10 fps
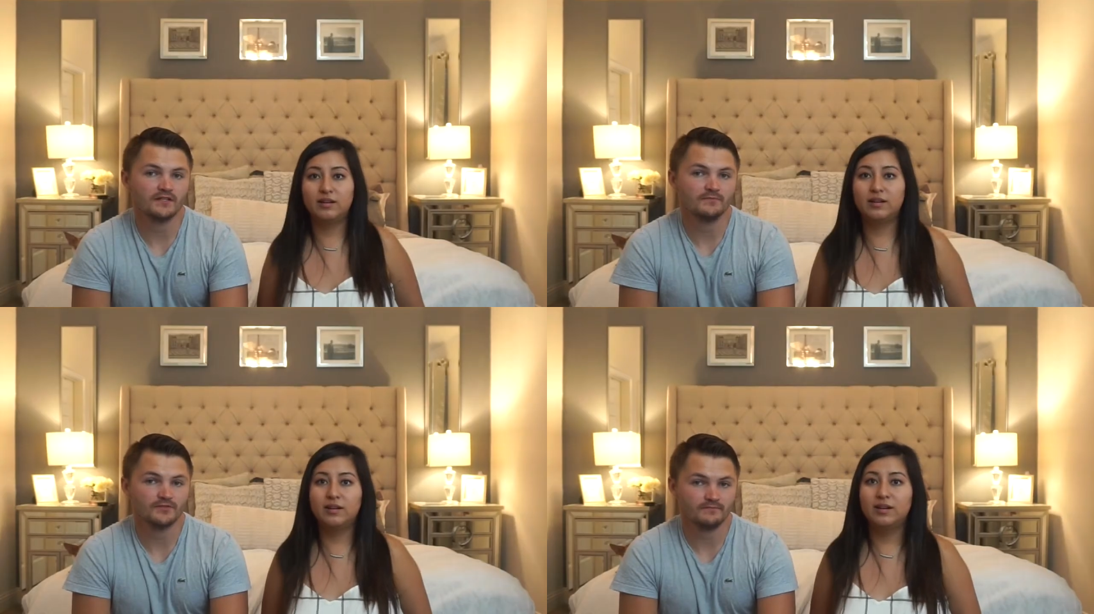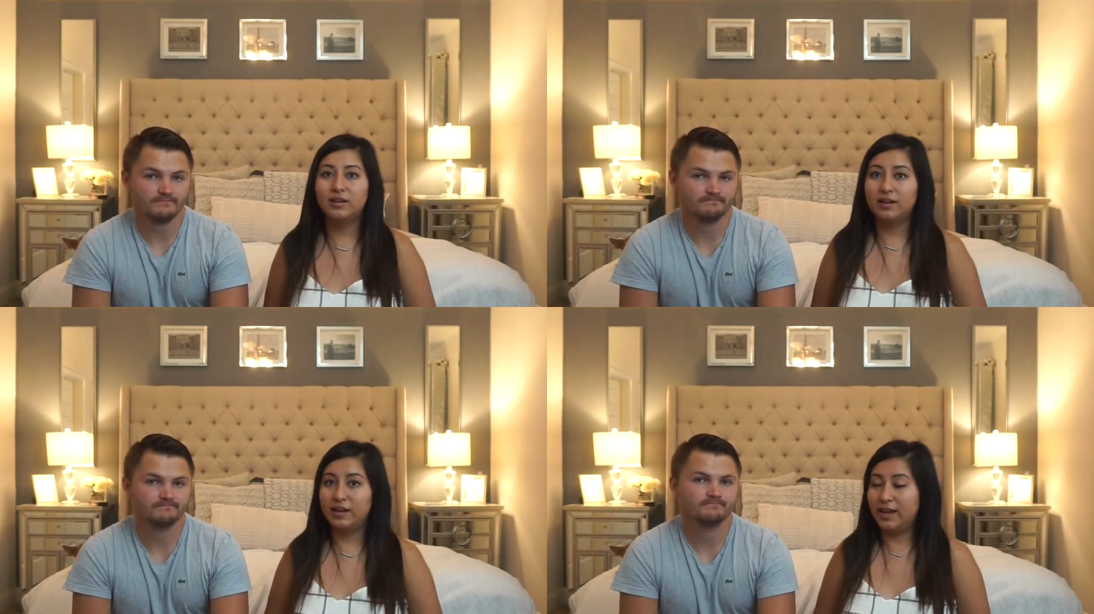Speaker 1: an option.
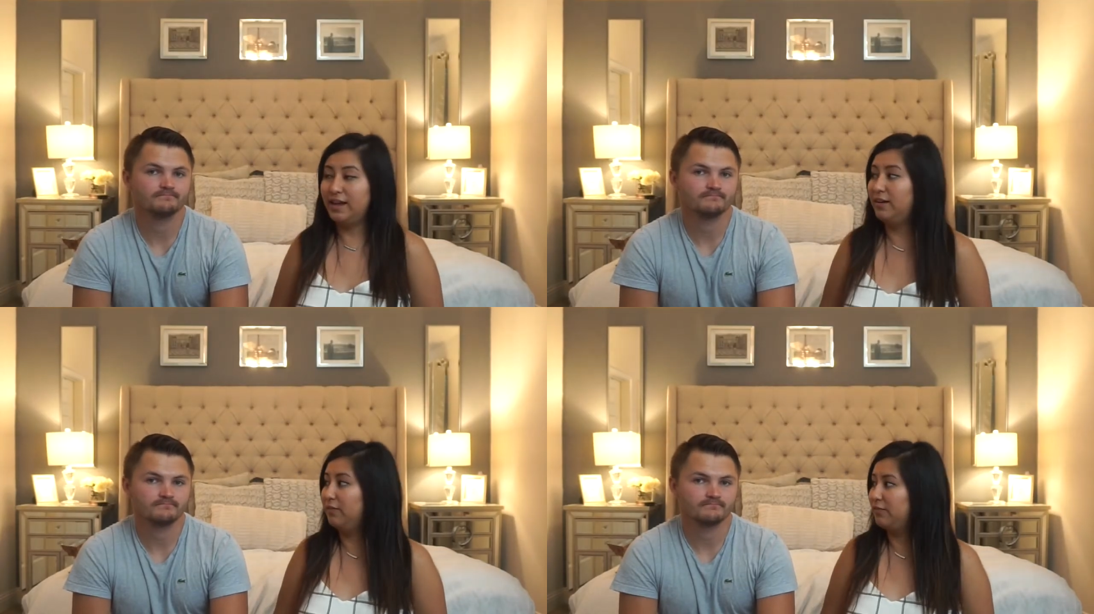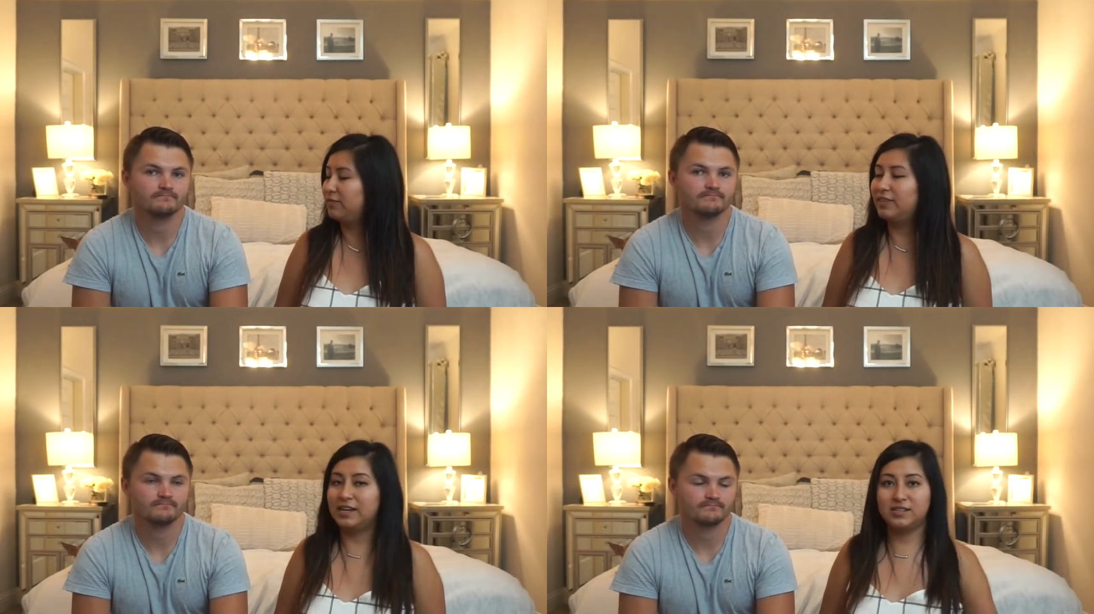
Speaker 2: If
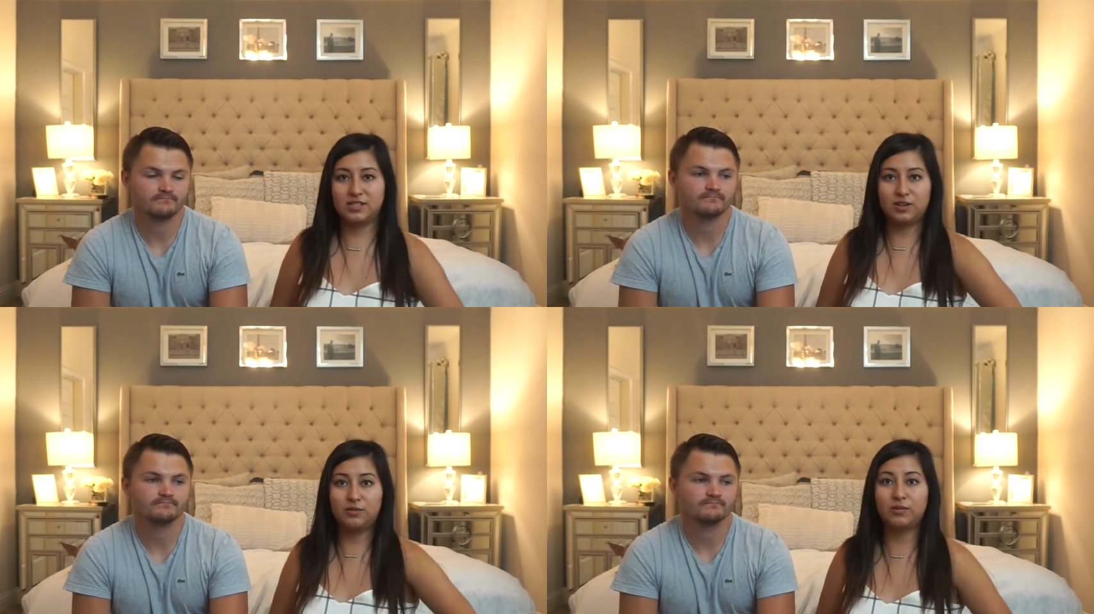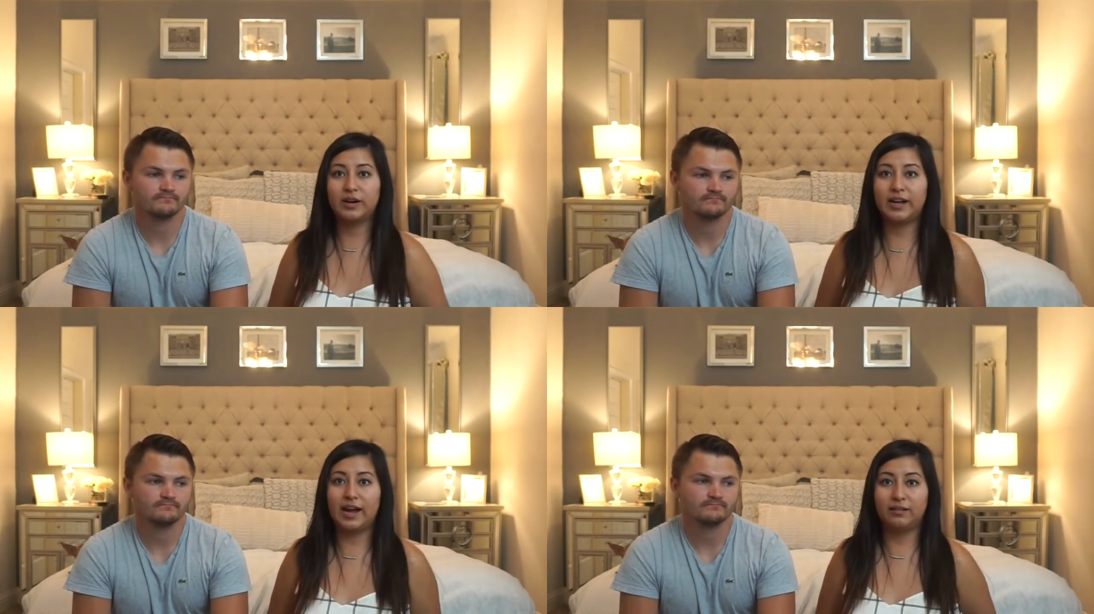things don't
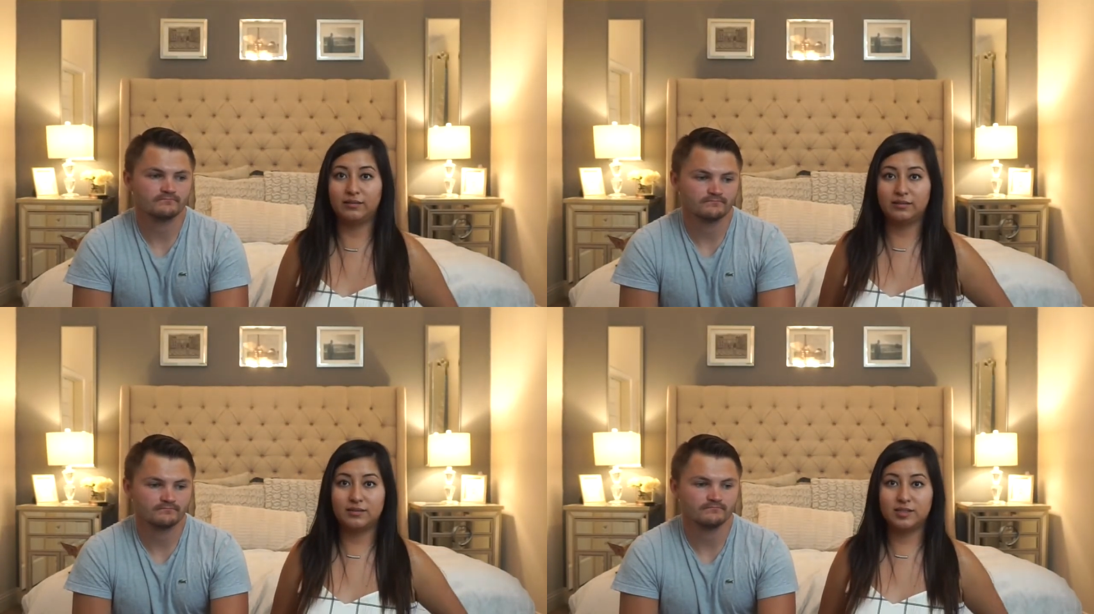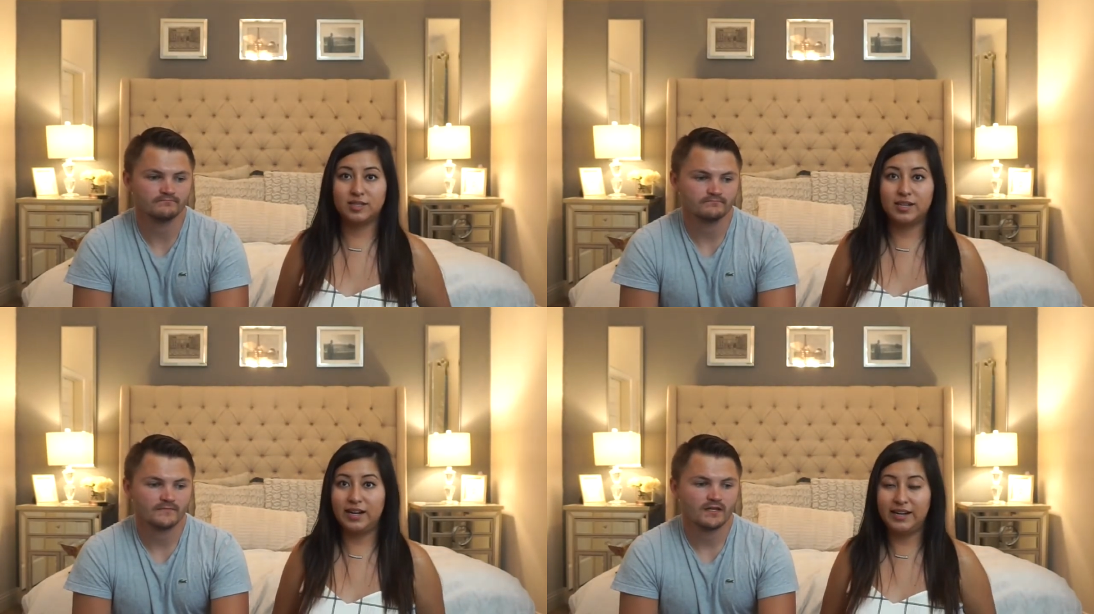work out. Mm -hmm.
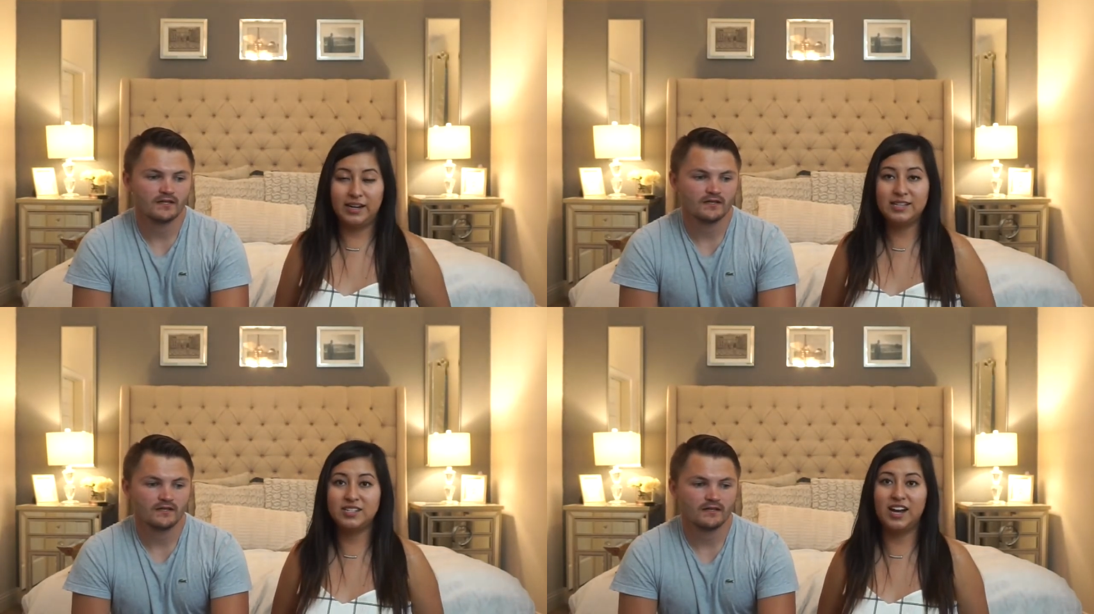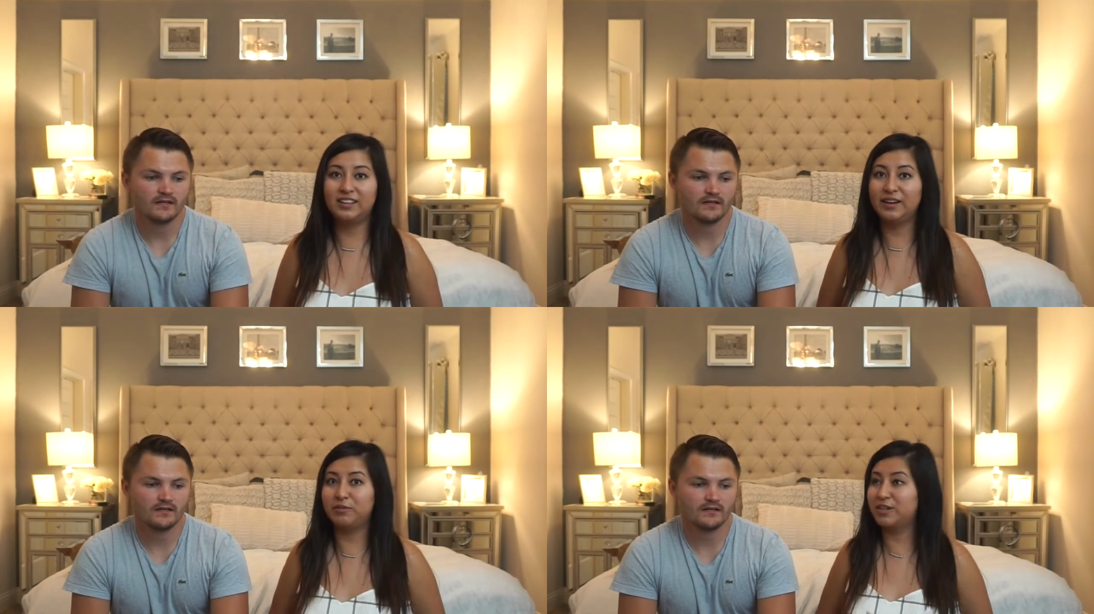And it's not
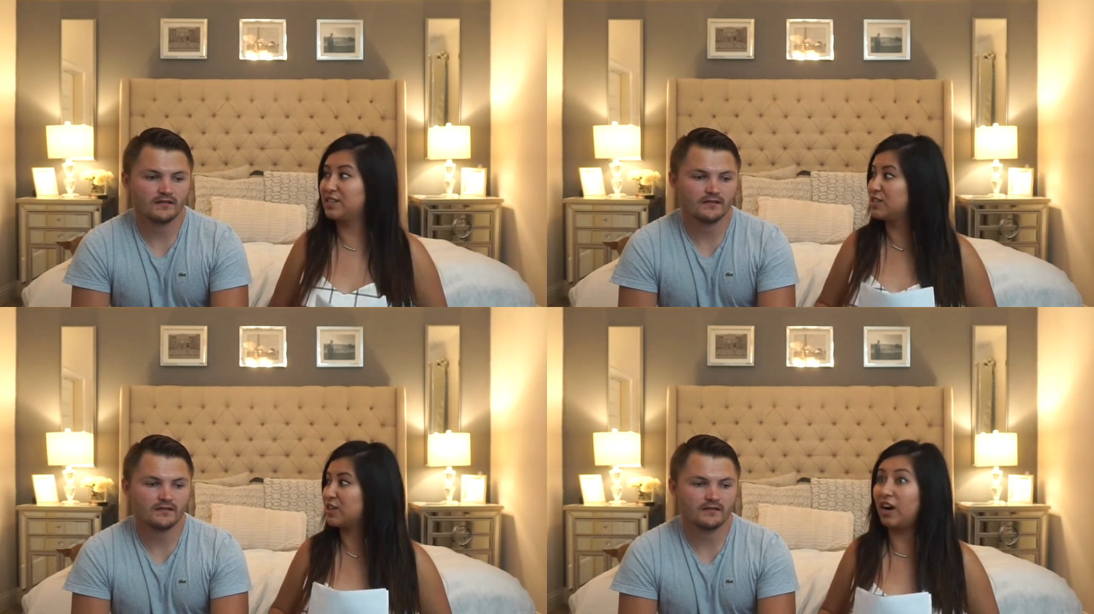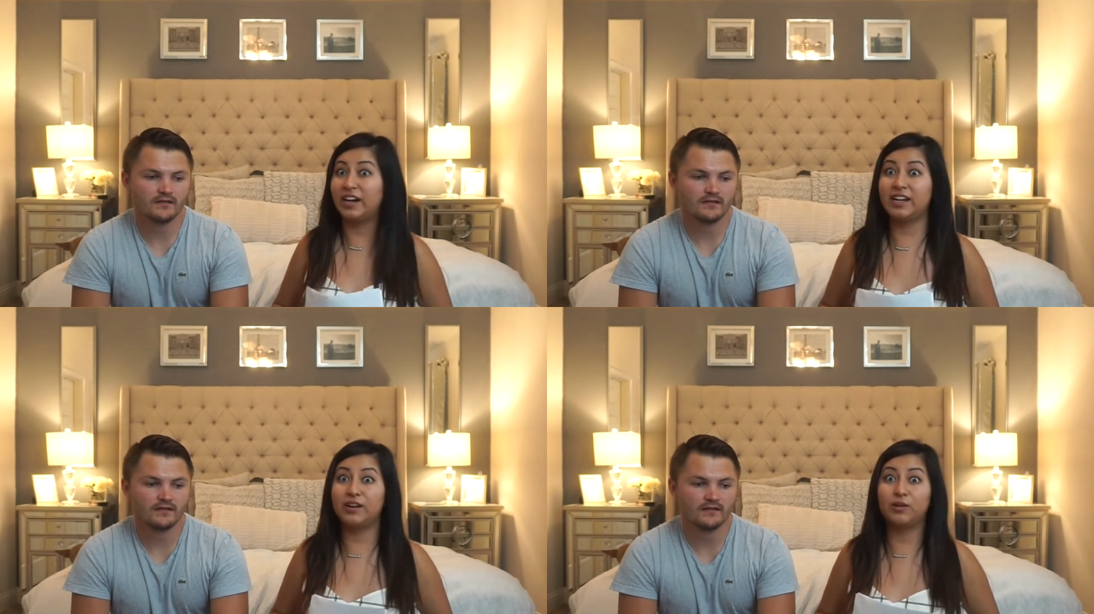like we're
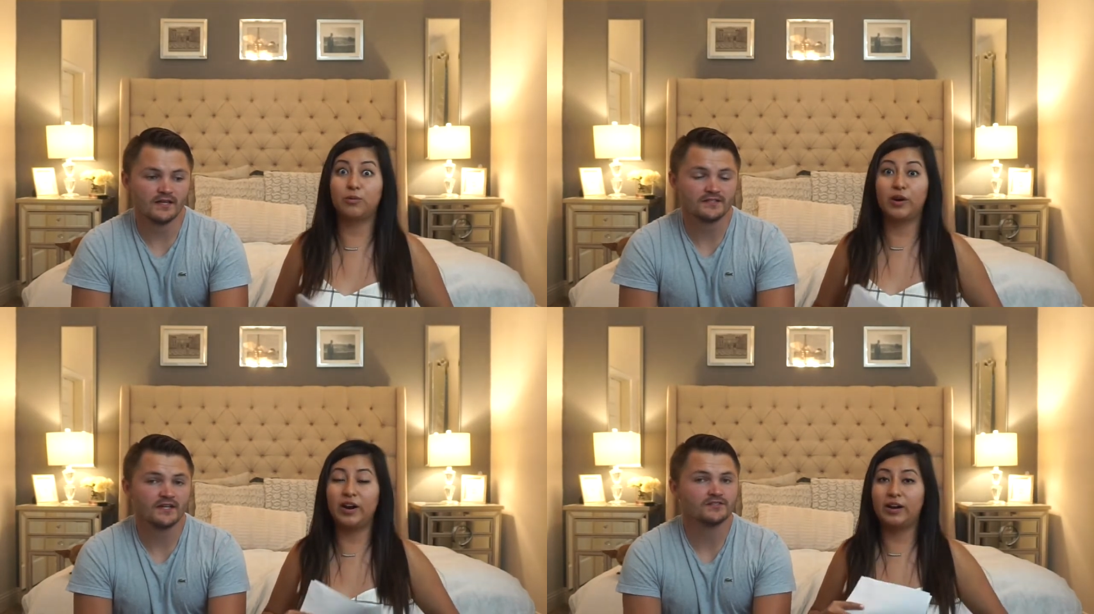discarding it or. And it's